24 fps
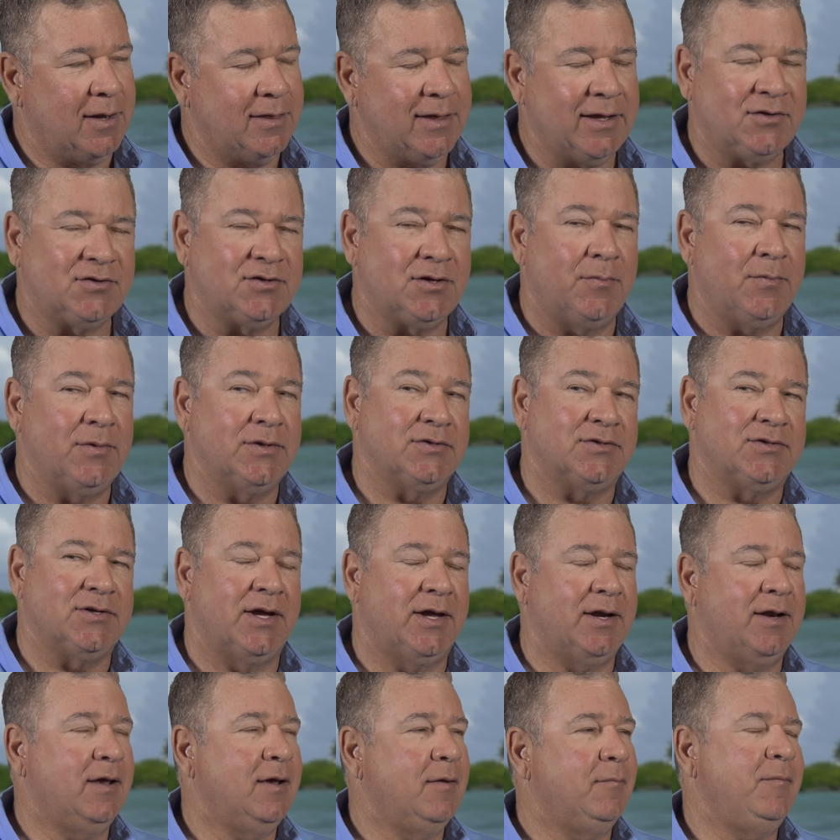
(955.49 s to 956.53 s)
I think someone
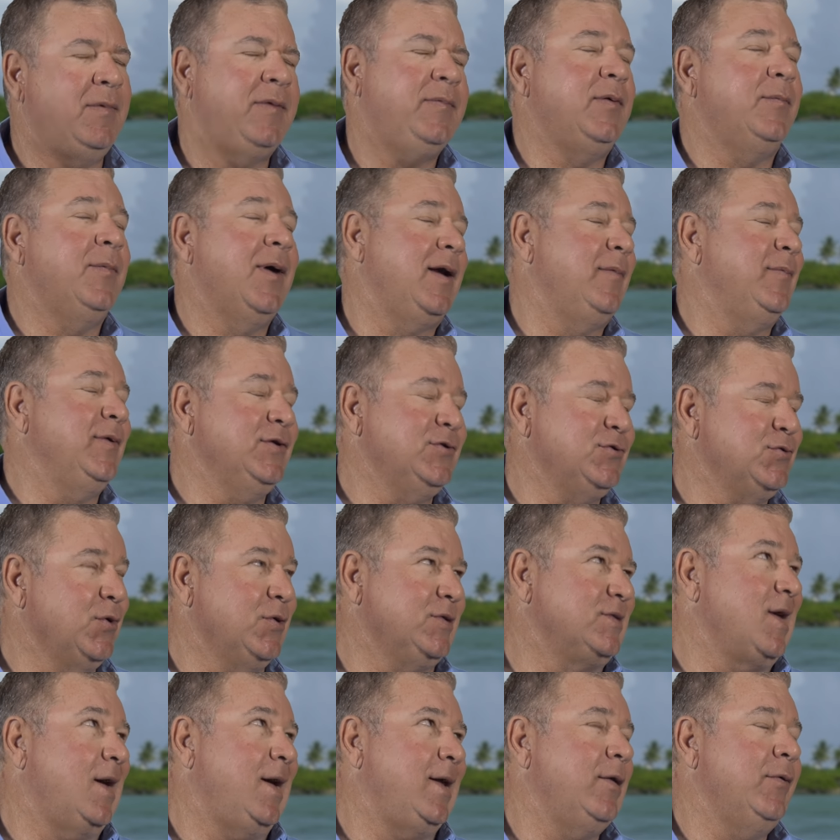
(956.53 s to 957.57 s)
said, maybe it might have been
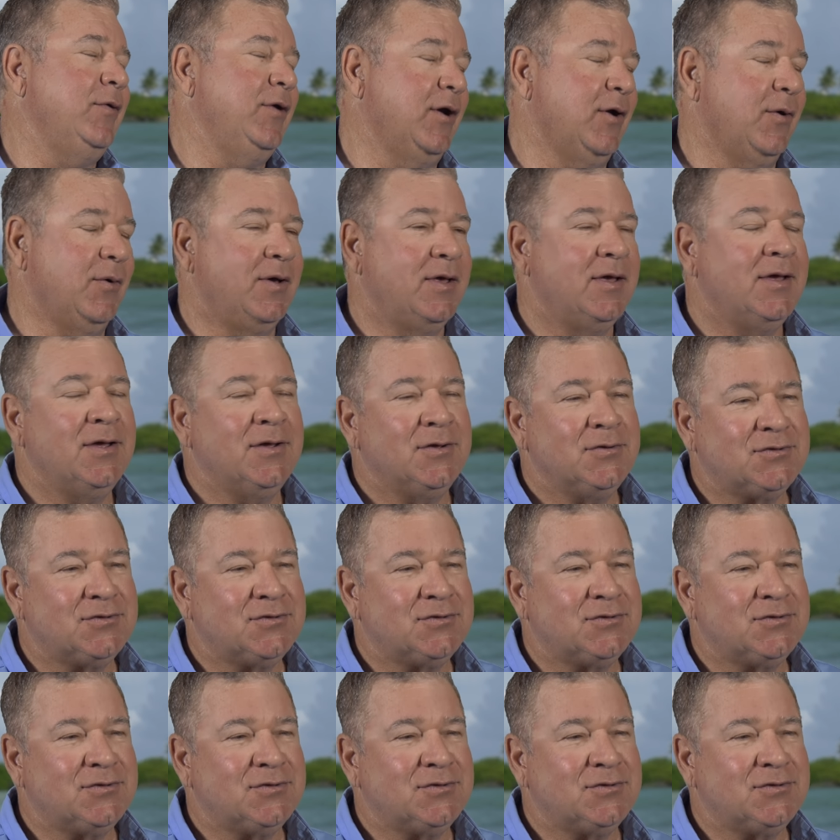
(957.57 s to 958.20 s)
Jordan, I don't know.